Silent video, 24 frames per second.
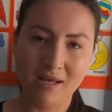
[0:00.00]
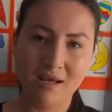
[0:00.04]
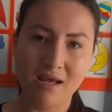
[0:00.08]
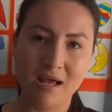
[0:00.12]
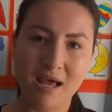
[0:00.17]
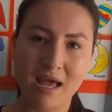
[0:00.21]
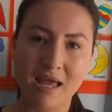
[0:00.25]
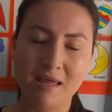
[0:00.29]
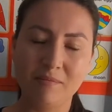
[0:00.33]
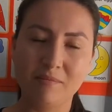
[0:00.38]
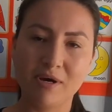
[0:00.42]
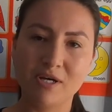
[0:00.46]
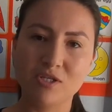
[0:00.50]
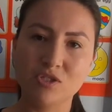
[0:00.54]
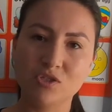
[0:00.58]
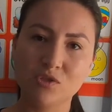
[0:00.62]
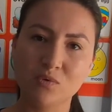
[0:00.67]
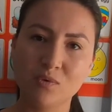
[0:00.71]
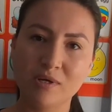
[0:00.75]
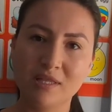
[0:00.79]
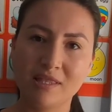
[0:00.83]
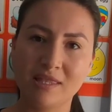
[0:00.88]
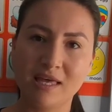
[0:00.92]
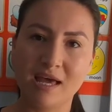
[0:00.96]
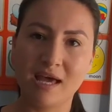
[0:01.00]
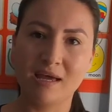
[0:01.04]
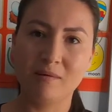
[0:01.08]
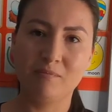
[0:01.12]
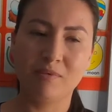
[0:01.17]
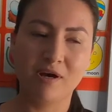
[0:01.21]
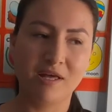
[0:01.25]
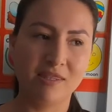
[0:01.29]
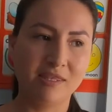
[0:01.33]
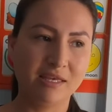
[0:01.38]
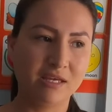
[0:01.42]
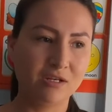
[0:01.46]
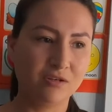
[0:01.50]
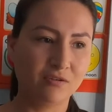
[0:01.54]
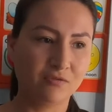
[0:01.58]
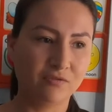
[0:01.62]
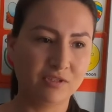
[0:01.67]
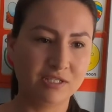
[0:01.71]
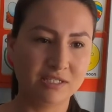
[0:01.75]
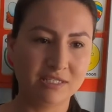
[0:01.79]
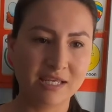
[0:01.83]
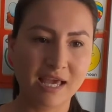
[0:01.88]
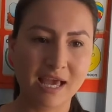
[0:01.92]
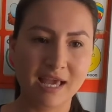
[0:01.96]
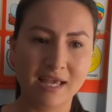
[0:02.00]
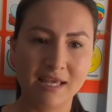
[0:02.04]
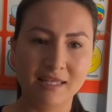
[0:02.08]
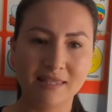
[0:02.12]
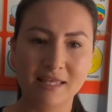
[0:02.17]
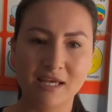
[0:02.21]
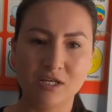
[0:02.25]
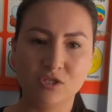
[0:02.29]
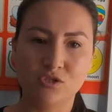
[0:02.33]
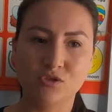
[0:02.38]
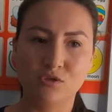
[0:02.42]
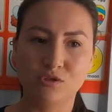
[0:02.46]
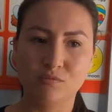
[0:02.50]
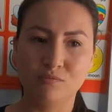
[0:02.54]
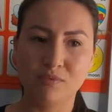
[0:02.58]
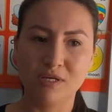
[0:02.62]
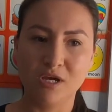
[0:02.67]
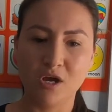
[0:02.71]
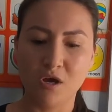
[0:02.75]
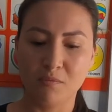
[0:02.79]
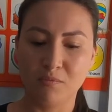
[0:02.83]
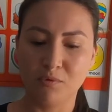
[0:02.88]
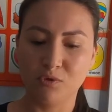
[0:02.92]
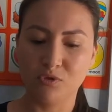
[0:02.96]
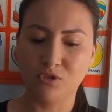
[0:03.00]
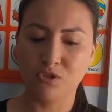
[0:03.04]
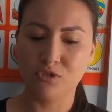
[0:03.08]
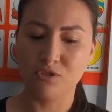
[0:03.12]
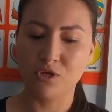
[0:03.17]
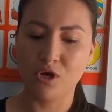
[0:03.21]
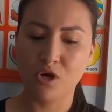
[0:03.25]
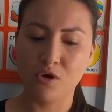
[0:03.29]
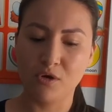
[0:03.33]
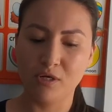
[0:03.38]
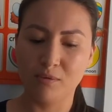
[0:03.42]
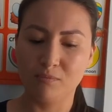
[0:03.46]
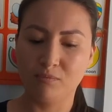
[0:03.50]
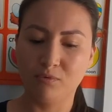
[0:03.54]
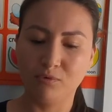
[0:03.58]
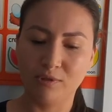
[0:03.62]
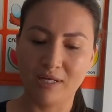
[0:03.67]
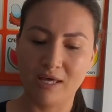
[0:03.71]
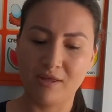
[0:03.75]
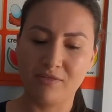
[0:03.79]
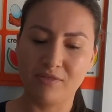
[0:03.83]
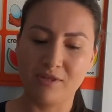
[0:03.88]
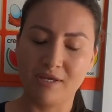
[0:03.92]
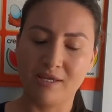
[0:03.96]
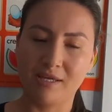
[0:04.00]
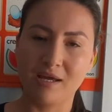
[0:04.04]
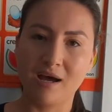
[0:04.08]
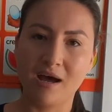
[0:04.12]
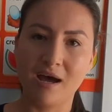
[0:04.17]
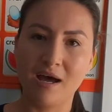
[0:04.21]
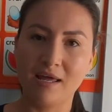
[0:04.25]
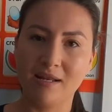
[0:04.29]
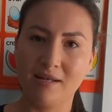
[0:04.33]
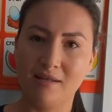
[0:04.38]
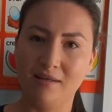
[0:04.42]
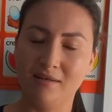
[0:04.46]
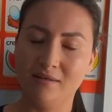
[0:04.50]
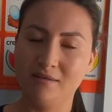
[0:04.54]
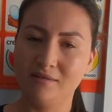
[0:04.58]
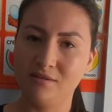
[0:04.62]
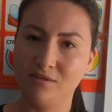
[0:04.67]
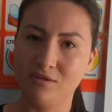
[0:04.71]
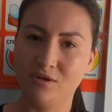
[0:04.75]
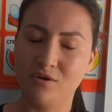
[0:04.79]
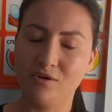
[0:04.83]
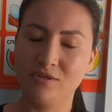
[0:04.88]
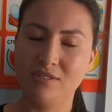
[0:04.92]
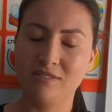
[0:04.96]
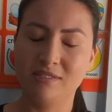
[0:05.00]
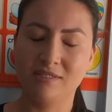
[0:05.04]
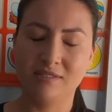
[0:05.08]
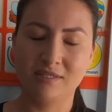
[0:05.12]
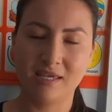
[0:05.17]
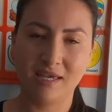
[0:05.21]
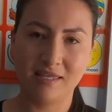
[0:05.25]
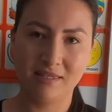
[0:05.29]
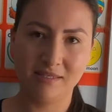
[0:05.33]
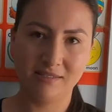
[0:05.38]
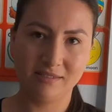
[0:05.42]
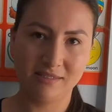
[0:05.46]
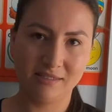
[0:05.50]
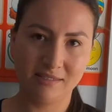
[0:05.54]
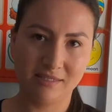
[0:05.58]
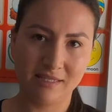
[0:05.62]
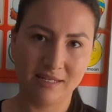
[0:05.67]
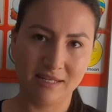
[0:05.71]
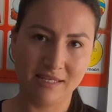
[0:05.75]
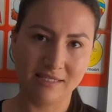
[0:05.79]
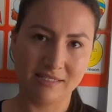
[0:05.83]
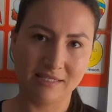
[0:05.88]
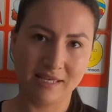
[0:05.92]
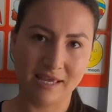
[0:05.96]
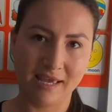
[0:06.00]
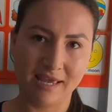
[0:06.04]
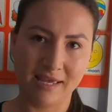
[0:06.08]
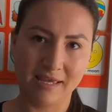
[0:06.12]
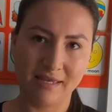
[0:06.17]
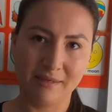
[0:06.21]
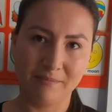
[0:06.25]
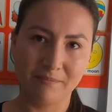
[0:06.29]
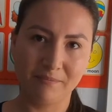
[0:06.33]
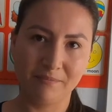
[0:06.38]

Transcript: And by doing that, by the end of the day, they should be able to know and pull out their card and, you know, say this is the letter A.